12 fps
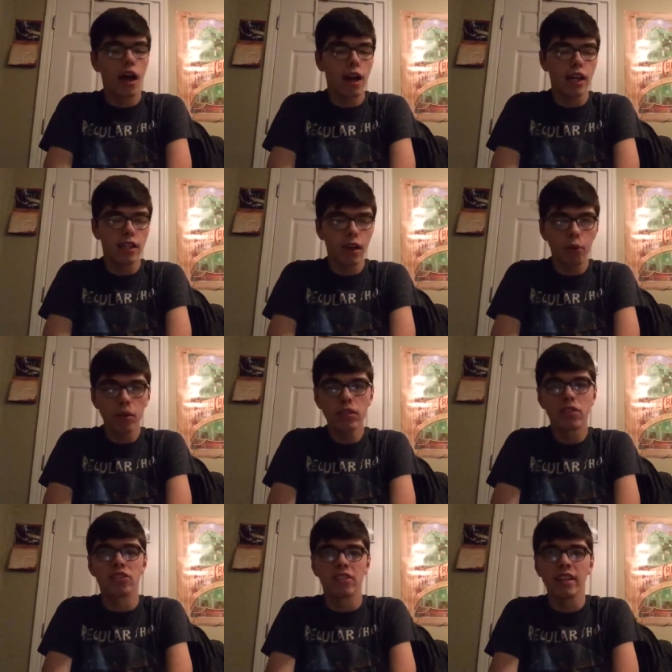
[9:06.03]
and that one
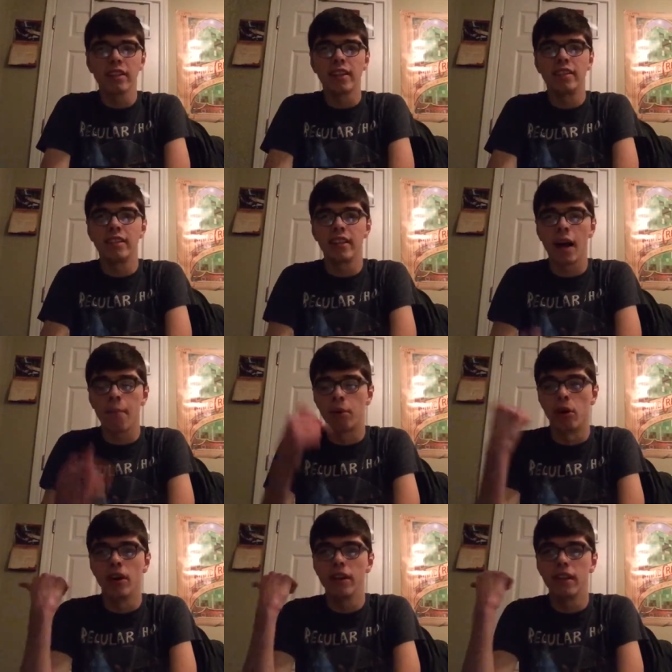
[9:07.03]
scene that did not
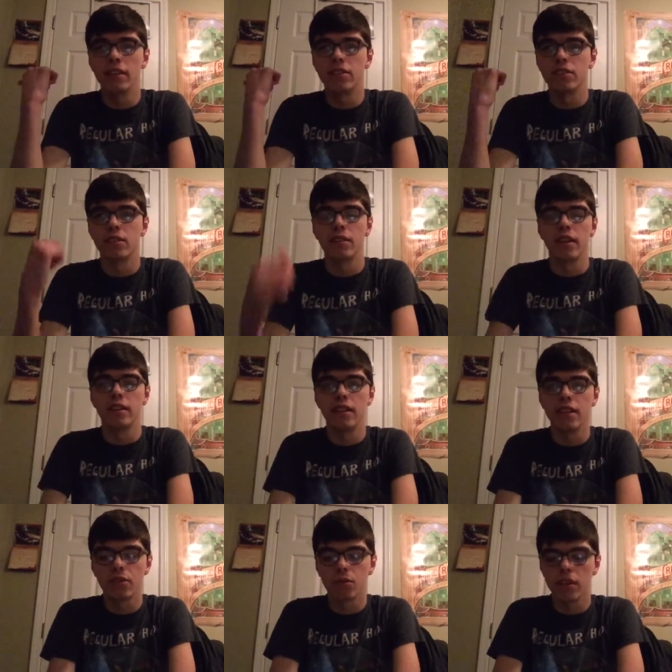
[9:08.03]
put in this
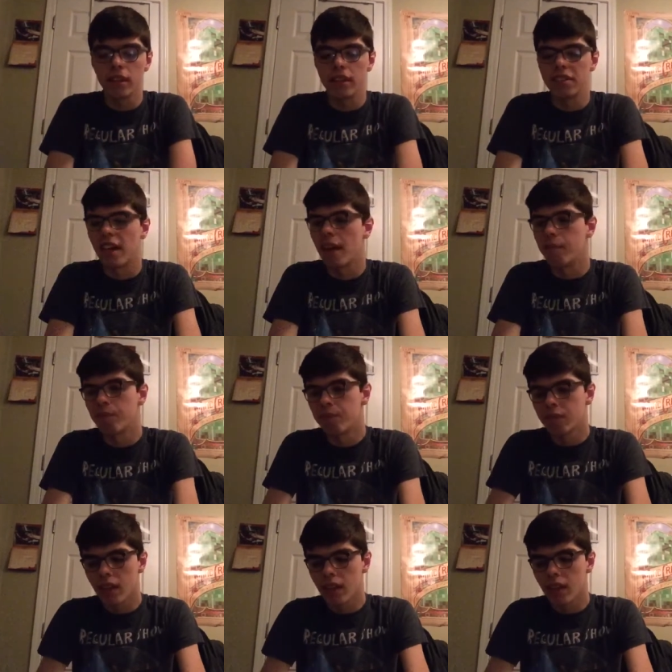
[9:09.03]
one is that,